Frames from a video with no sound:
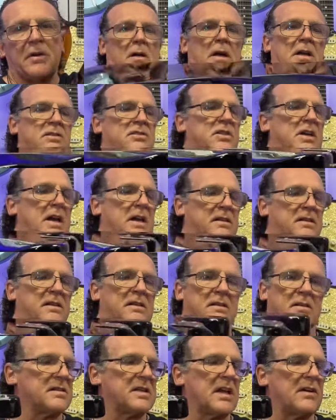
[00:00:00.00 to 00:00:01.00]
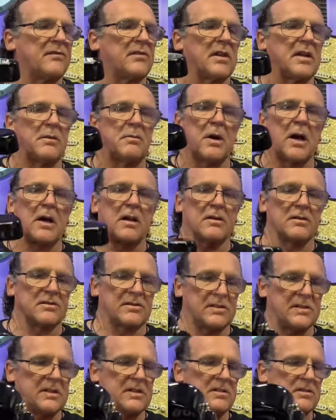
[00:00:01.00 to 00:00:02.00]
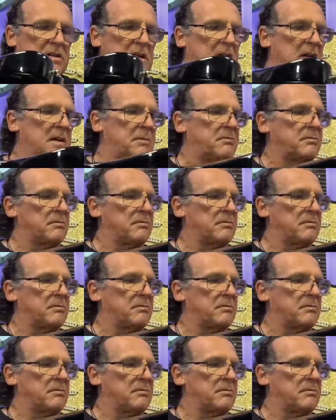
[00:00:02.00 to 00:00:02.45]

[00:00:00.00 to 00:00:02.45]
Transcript: I checked it. Definitely a modern C shape.